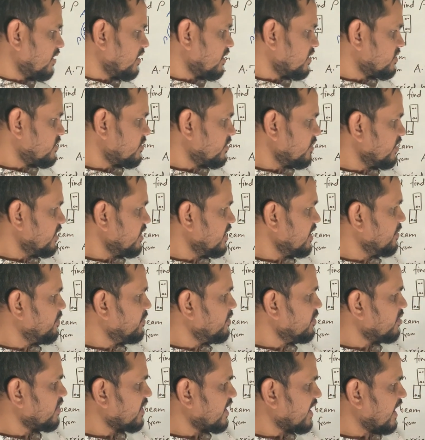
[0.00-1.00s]
So
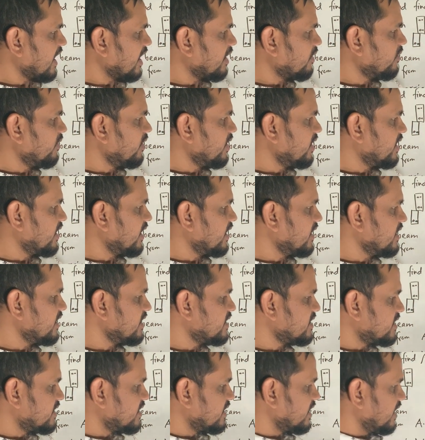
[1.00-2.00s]
if your calculated
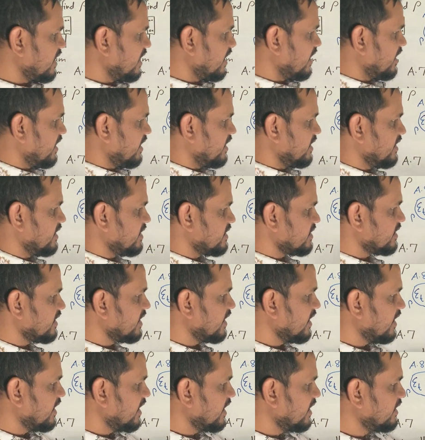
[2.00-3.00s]
strain is
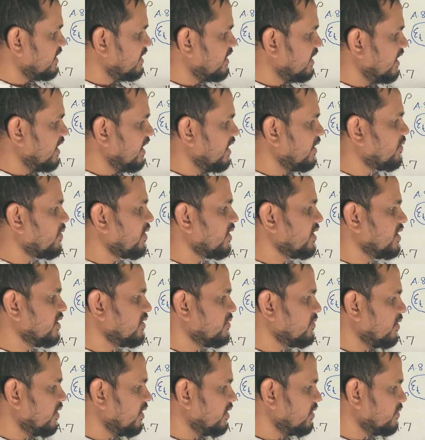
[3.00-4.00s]
greater than or
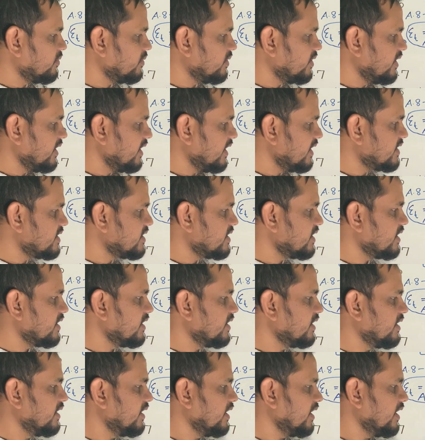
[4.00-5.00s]
equal to this,
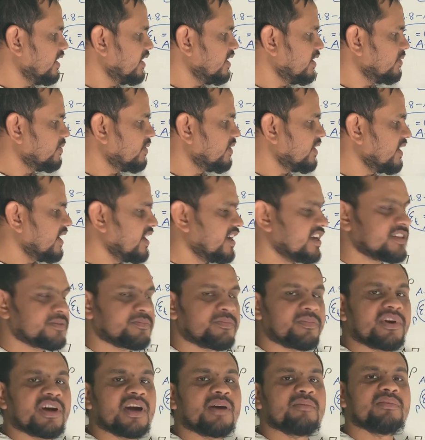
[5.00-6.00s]
then your AS
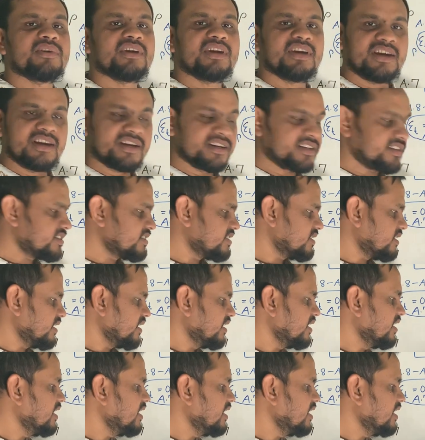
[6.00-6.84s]
prime yields.